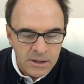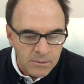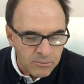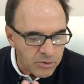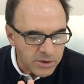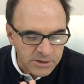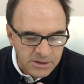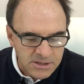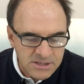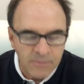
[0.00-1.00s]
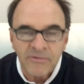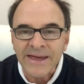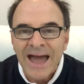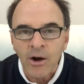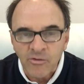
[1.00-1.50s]
put something
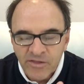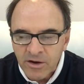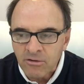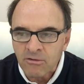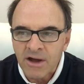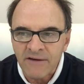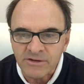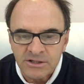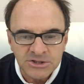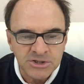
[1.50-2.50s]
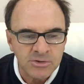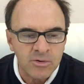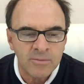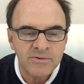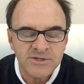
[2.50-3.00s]
out there or have an issue or
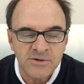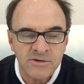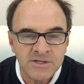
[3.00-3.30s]
pursue this.